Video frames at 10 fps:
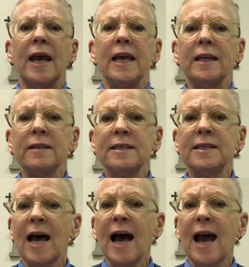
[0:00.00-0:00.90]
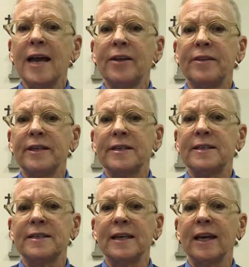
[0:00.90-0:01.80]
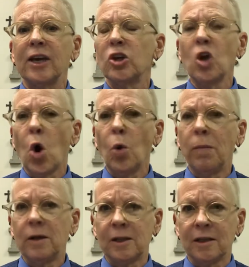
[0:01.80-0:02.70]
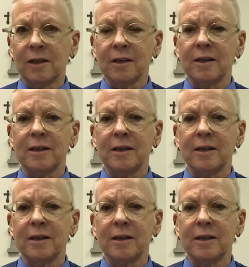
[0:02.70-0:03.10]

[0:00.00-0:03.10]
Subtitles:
Inside this ignoble,